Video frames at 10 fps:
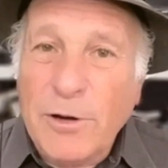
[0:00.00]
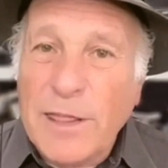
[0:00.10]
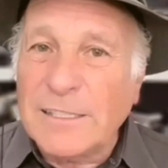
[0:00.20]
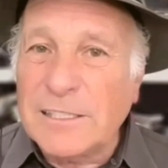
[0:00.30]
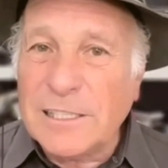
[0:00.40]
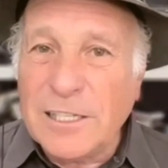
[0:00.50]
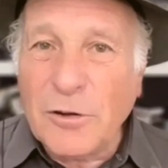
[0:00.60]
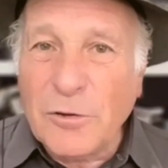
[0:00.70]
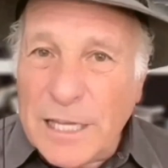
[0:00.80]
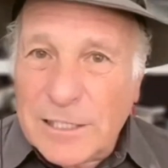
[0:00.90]
that's,
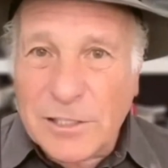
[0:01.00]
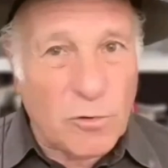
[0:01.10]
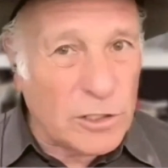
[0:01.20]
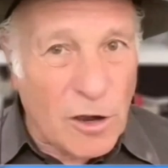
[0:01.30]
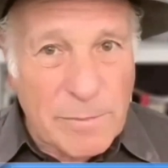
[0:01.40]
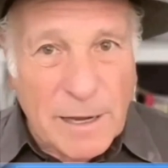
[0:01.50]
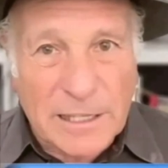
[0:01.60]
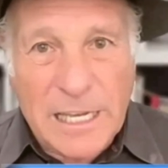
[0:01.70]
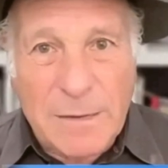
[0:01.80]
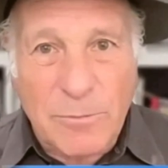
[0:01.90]
we're talking about
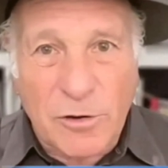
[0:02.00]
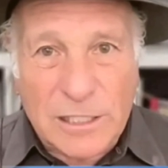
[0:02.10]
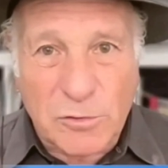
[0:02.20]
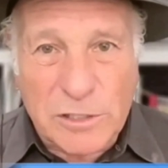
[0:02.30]
the Emirates,